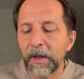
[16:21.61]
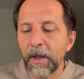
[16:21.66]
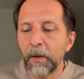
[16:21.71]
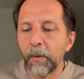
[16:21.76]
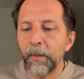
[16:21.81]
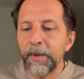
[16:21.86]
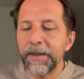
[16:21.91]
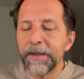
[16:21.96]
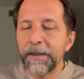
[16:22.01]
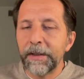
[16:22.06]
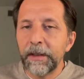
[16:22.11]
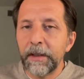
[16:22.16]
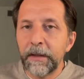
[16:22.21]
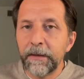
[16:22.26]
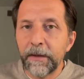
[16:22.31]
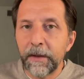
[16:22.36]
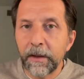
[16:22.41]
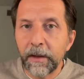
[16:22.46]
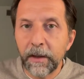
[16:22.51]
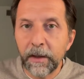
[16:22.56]
We see
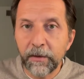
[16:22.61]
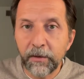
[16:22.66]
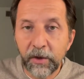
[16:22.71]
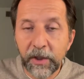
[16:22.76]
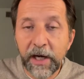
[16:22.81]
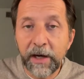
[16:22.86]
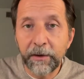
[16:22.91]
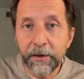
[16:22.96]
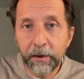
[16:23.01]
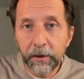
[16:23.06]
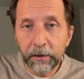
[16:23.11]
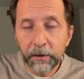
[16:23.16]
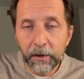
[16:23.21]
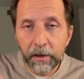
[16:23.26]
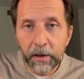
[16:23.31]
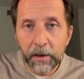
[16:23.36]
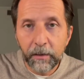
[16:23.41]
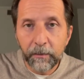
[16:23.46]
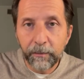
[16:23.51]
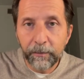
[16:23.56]
the chariot
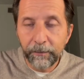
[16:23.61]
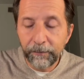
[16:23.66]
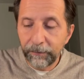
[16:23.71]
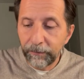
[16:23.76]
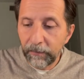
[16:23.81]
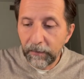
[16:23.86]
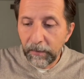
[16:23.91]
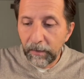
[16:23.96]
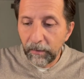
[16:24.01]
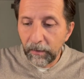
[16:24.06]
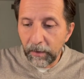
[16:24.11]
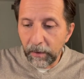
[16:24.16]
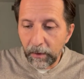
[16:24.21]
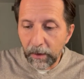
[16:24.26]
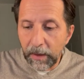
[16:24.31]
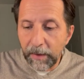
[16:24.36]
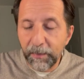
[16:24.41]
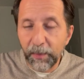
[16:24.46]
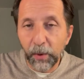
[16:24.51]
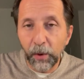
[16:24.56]
uh,
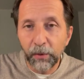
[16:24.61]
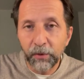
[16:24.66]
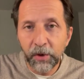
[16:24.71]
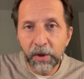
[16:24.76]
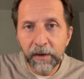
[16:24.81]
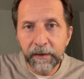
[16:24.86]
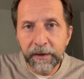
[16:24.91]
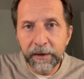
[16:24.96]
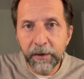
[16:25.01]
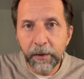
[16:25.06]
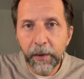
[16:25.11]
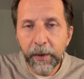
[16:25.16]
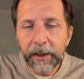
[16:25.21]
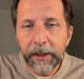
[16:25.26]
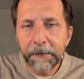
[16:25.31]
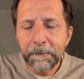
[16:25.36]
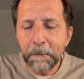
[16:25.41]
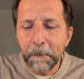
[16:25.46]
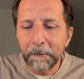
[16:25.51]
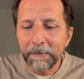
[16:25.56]
approaching the tree